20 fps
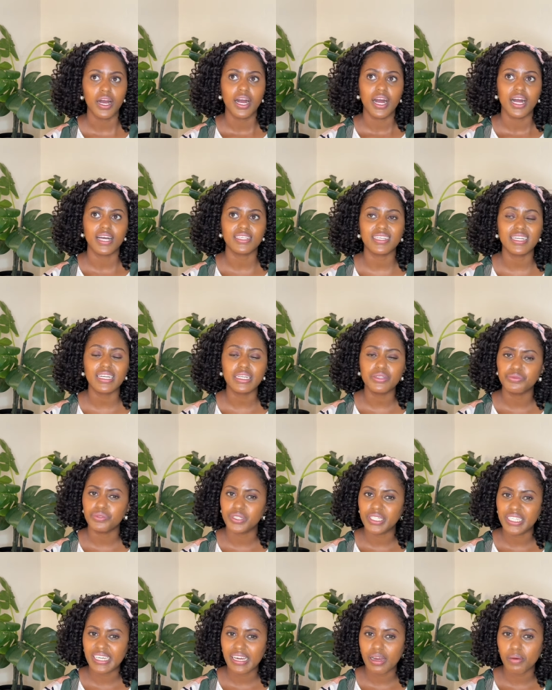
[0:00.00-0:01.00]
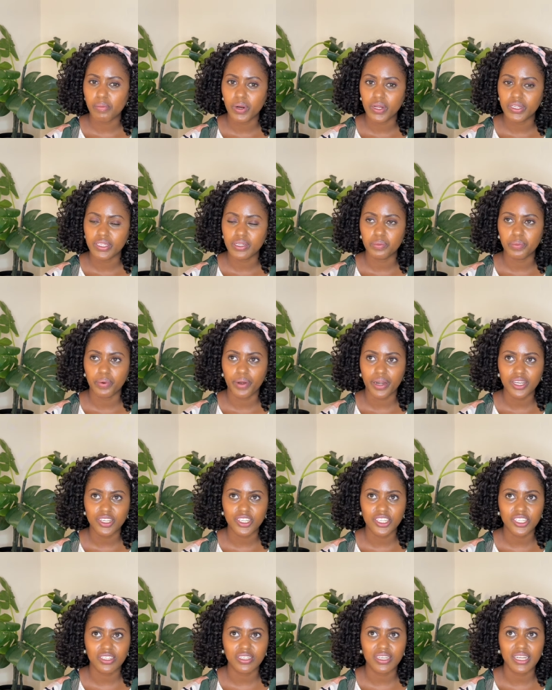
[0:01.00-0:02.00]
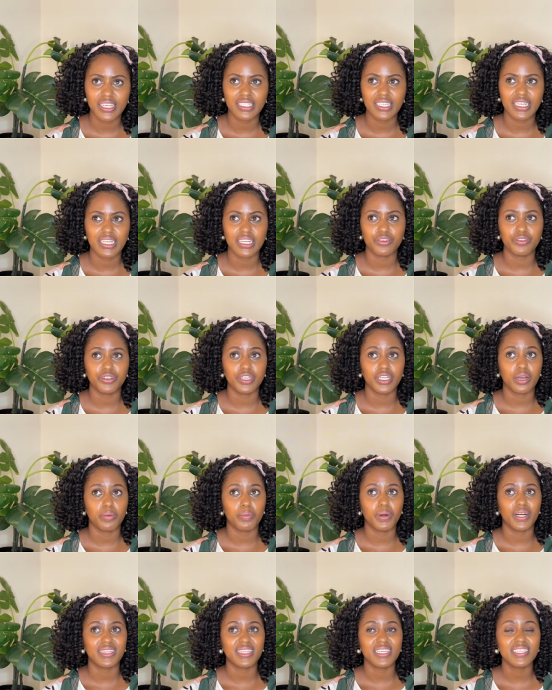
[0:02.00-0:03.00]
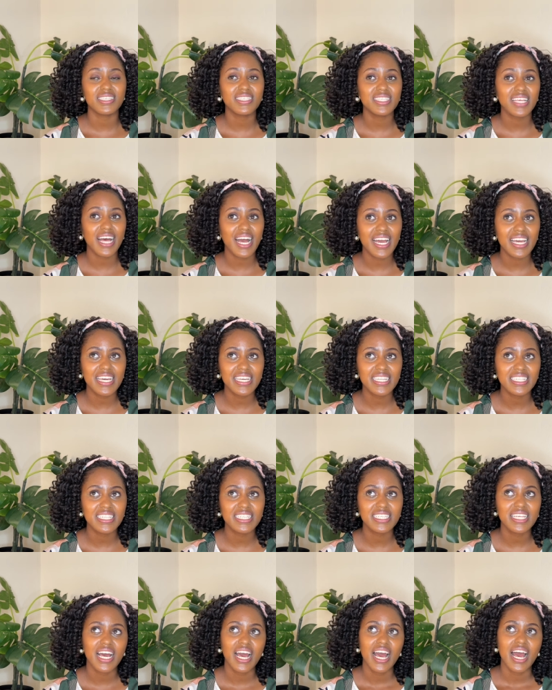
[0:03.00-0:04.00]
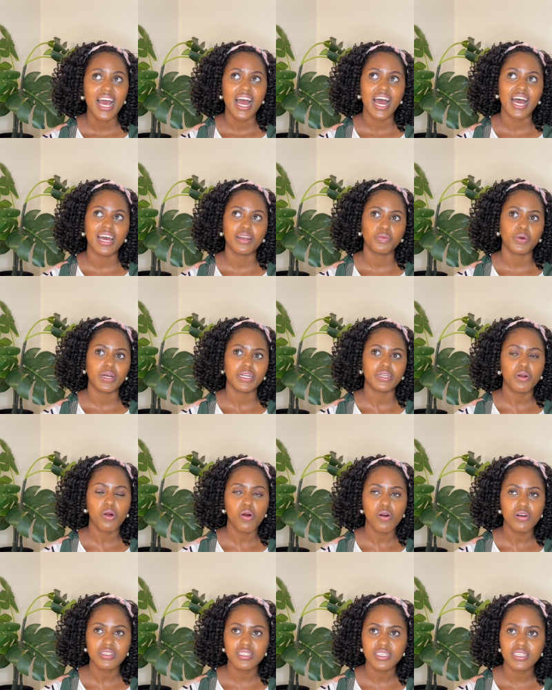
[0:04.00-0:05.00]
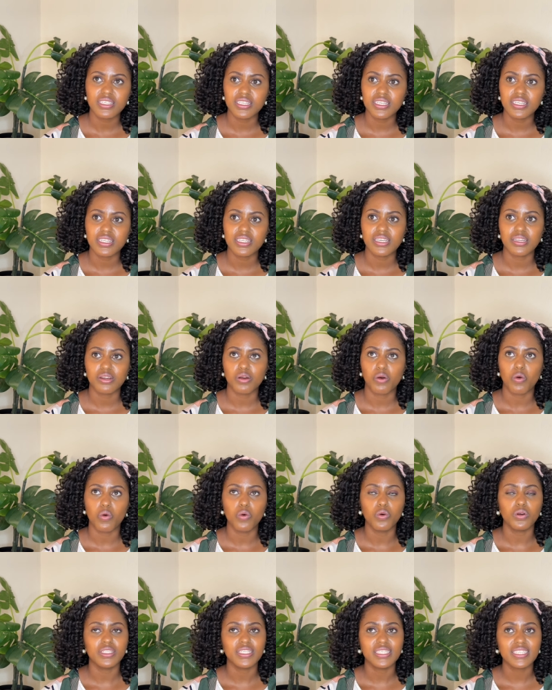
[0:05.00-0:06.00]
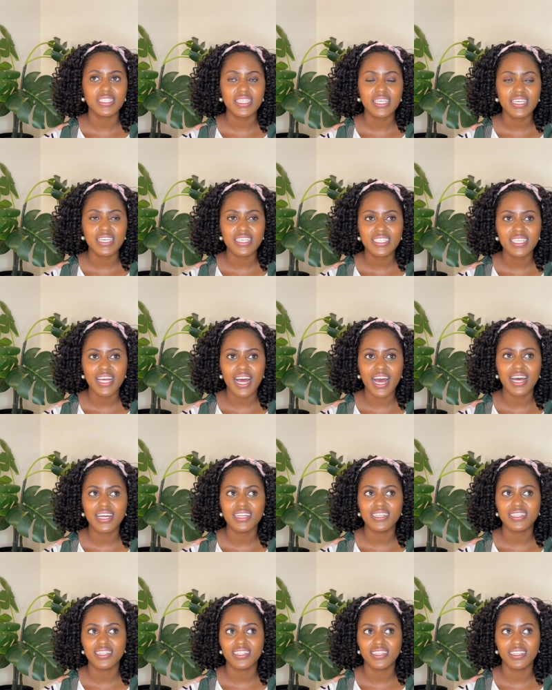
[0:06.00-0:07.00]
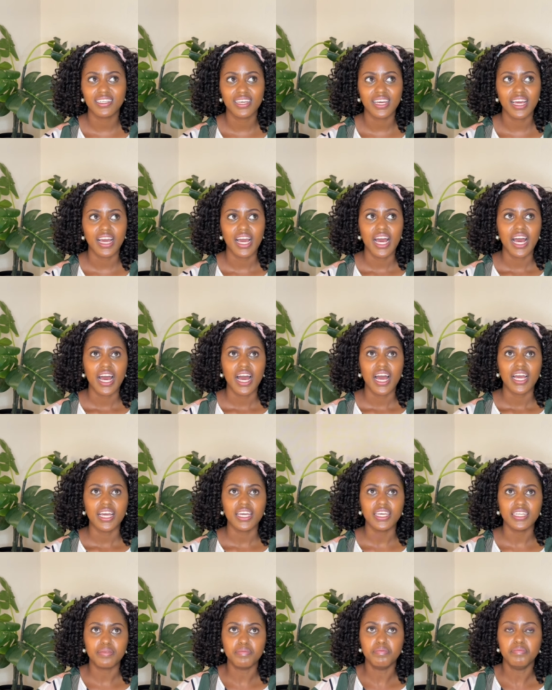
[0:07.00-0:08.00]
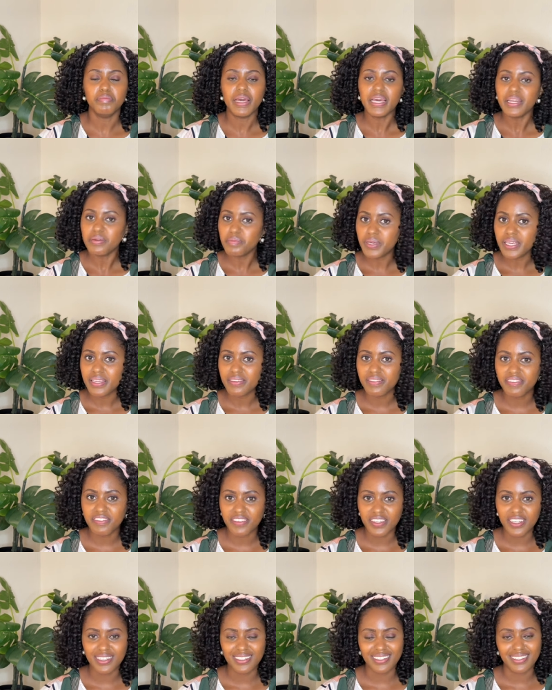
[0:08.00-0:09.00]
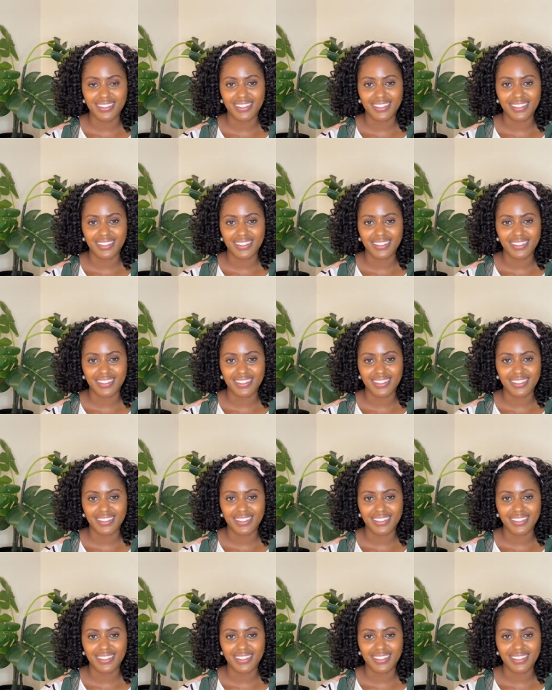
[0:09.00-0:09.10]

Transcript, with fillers: I started reading about depression, I started reading about the signs and what causes it and all these things and it made me feel